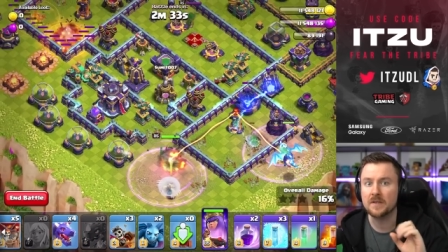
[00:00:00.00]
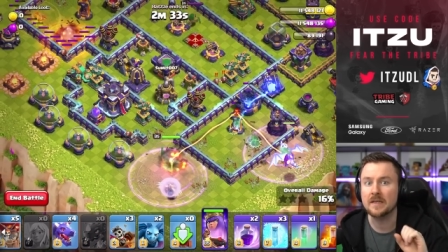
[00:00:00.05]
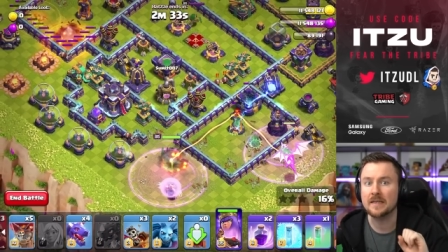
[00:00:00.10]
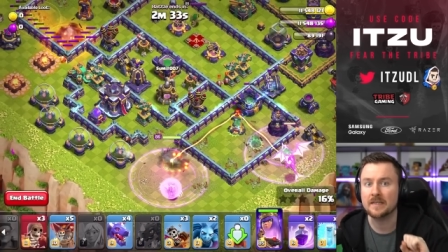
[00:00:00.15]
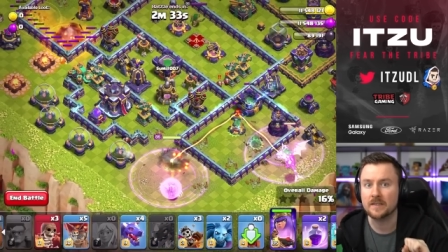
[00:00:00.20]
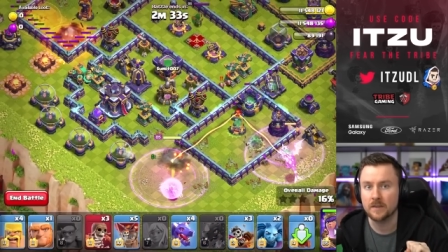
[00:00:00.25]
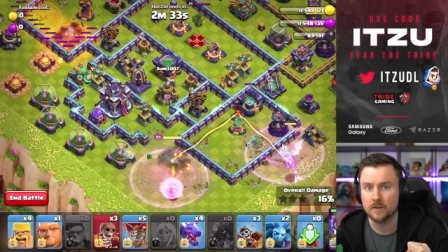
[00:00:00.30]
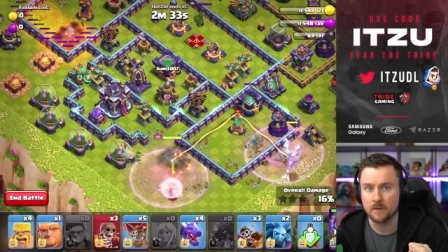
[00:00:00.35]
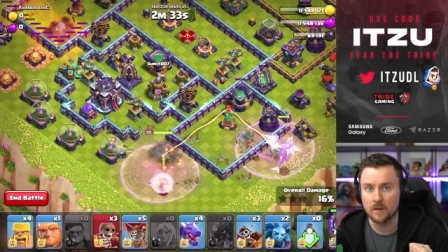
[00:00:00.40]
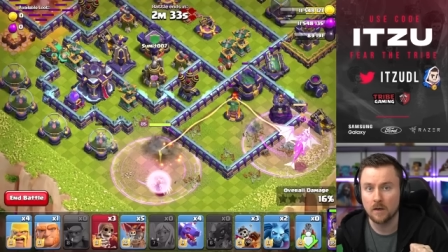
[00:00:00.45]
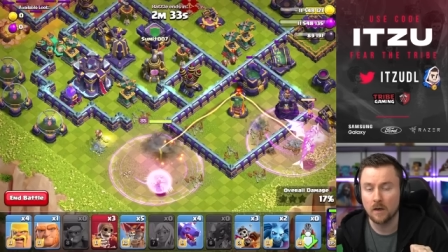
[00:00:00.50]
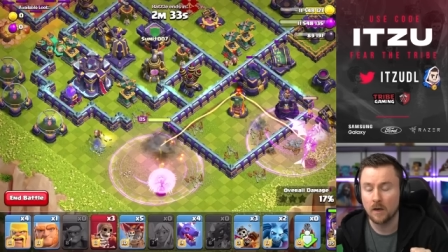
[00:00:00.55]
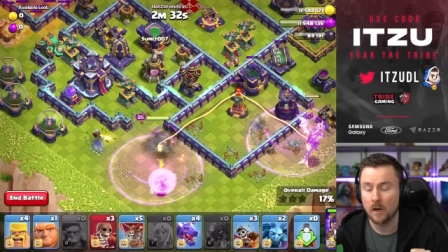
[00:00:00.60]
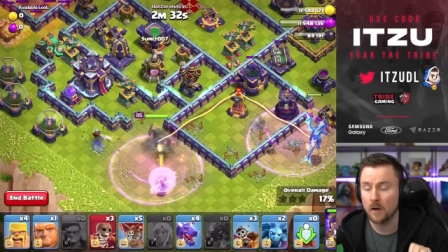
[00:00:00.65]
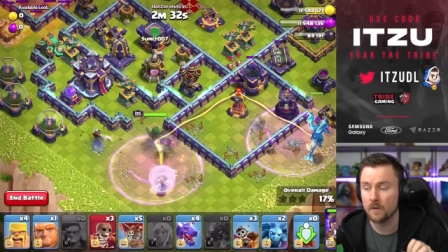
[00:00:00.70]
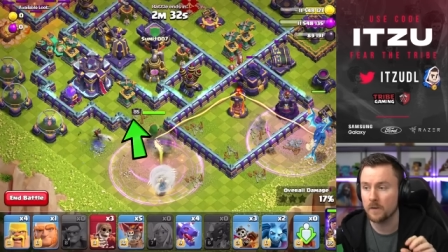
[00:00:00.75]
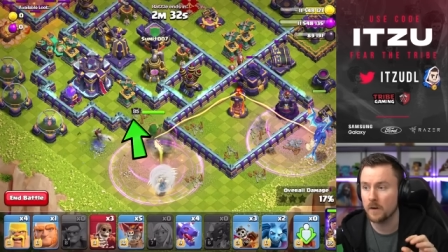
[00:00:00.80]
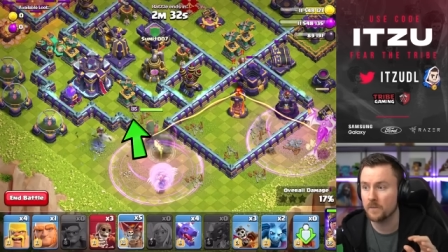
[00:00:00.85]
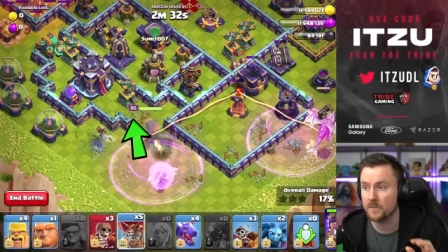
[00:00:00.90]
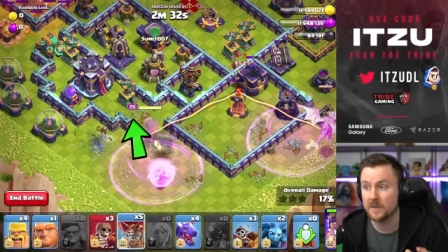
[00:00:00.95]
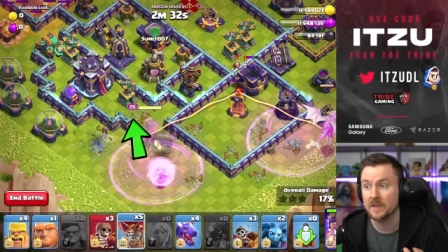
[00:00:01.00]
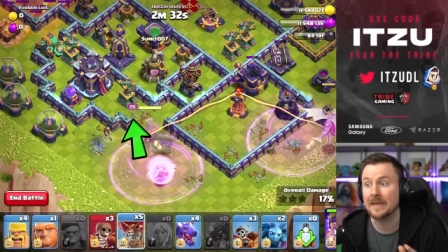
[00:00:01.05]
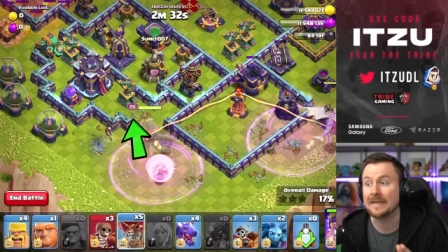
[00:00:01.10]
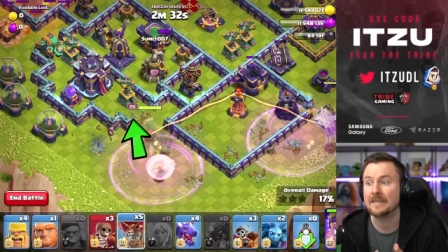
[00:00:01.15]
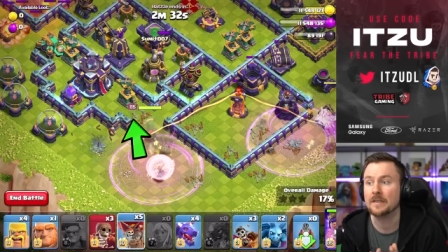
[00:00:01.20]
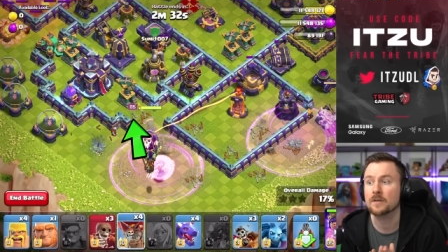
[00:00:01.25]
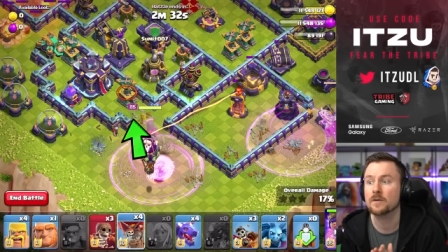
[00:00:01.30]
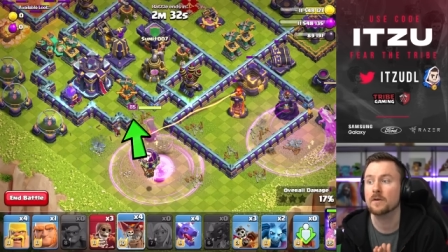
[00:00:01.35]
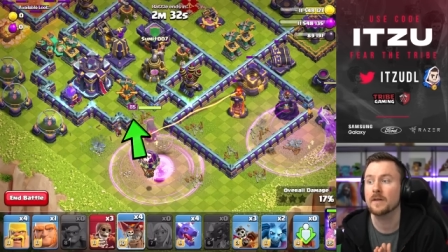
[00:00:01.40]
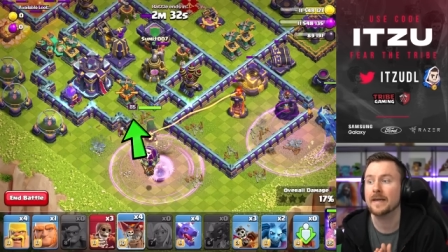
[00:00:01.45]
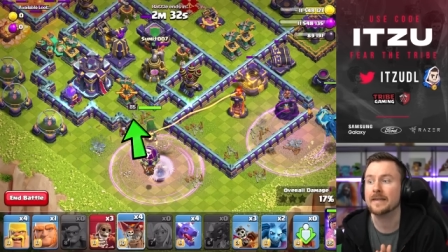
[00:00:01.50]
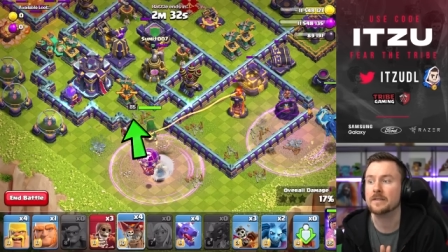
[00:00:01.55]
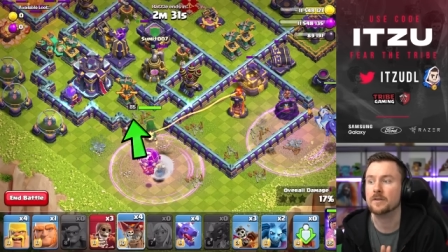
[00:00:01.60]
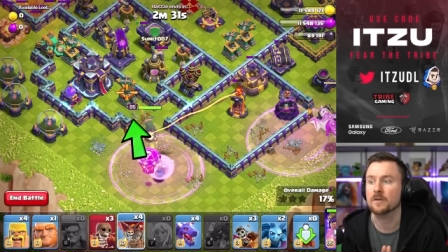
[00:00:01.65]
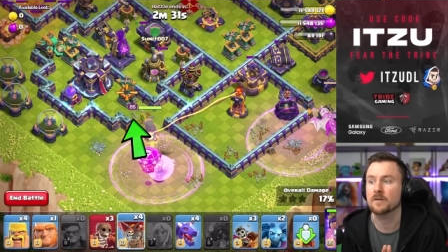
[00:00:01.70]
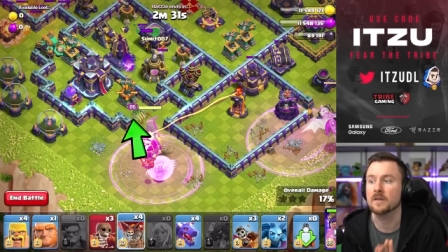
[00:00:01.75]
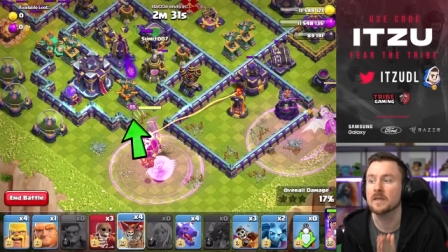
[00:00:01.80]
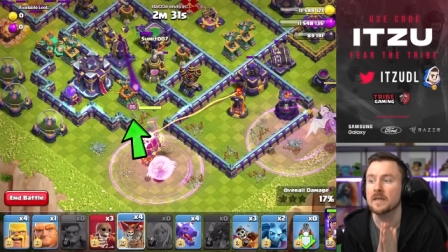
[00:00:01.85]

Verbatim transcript: elixir, uh, of the Elixir Collector.